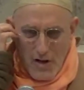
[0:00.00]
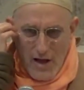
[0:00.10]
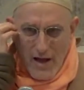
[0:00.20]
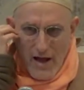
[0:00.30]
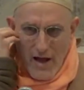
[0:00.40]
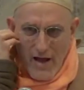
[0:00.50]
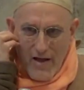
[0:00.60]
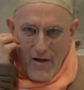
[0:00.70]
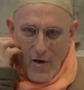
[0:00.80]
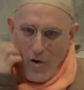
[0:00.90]
So
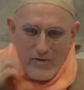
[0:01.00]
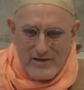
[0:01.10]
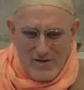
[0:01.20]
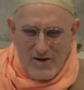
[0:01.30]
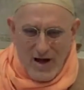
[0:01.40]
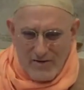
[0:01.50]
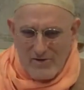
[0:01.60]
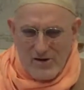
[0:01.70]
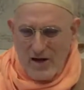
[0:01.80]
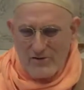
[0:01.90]

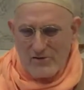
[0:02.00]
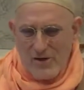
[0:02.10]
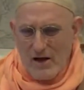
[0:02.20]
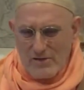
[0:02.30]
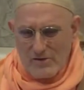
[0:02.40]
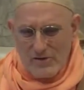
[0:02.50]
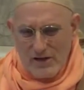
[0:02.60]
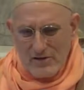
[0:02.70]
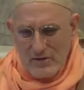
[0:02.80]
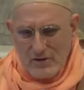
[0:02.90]
all these are
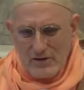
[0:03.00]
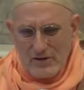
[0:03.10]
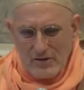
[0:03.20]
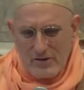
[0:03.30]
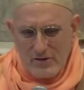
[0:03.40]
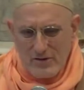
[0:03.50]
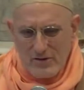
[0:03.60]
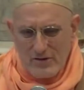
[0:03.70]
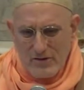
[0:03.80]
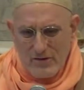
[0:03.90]

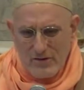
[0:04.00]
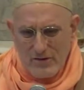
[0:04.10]
contradictory.